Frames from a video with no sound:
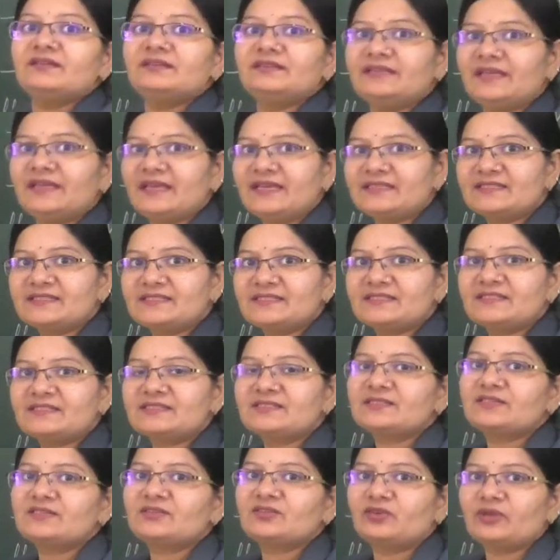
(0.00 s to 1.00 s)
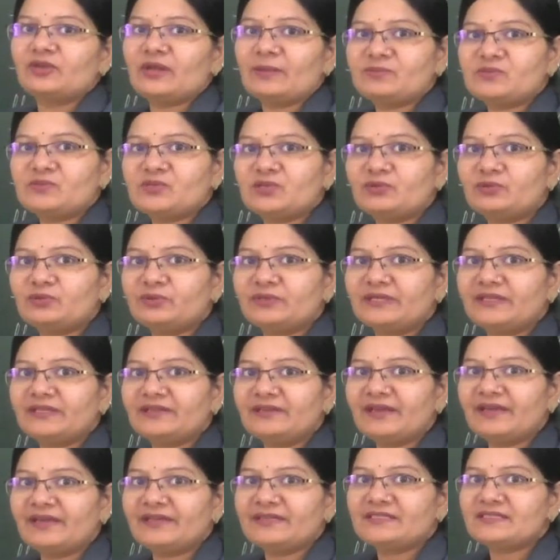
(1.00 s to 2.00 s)
Yes, you're absolutely
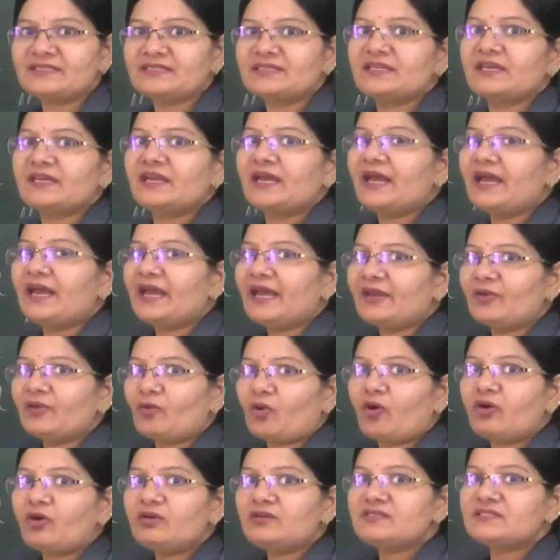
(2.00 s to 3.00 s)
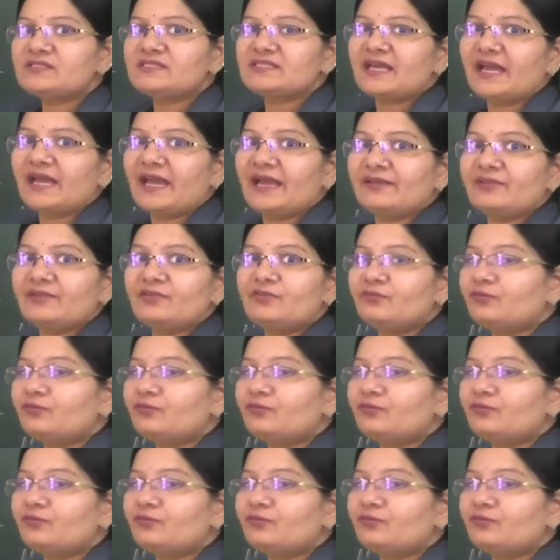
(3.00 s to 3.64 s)
right. An ox and a